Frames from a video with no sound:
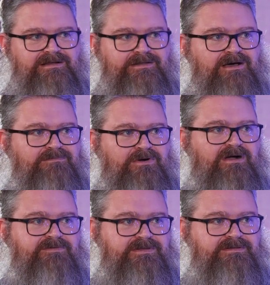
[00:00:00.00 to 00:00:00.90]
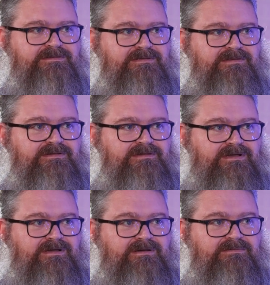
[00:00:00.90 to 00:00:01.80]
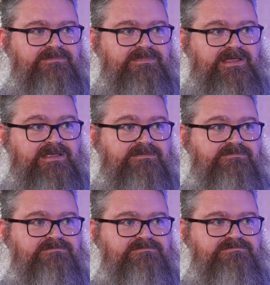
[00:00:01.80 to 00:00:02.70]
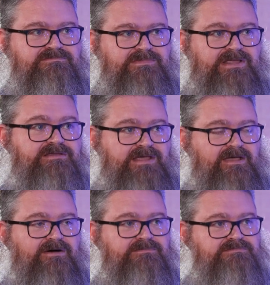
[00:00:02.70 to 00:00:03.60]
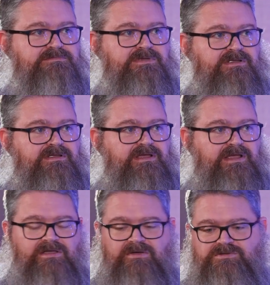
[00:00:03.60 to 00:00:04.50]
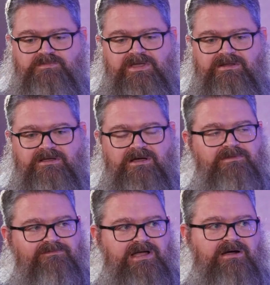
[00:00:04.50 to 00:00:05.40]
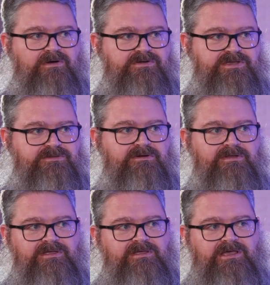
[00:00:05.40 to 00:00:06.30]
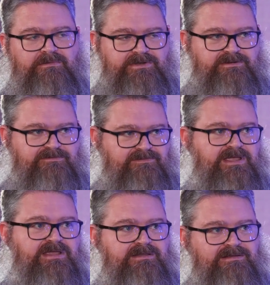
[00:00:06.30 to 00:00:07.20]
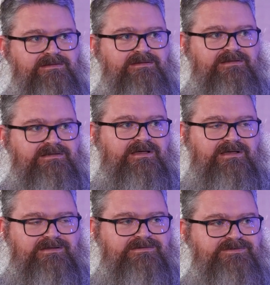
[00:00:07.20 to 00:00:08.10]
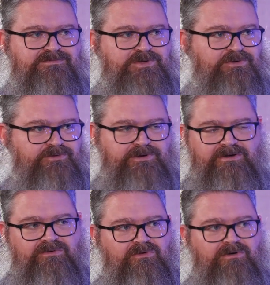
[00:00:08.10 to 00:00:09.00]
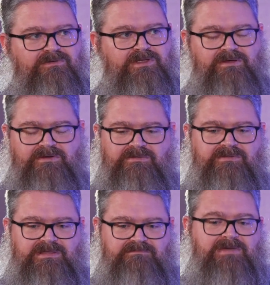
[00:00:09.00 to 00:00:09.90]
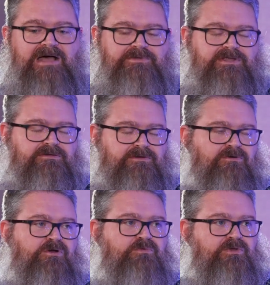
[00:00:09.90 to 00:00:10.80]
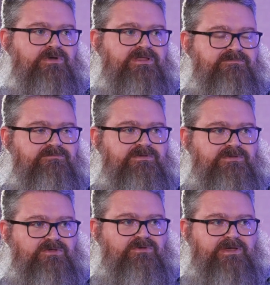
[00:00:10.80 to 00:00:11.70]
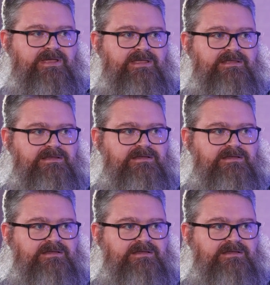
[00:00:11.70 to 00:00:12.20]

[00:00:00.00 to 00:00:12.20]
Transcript: nonprofit in town, and go spend a couple of hours either helping to feed some children, or my particular group, we went into an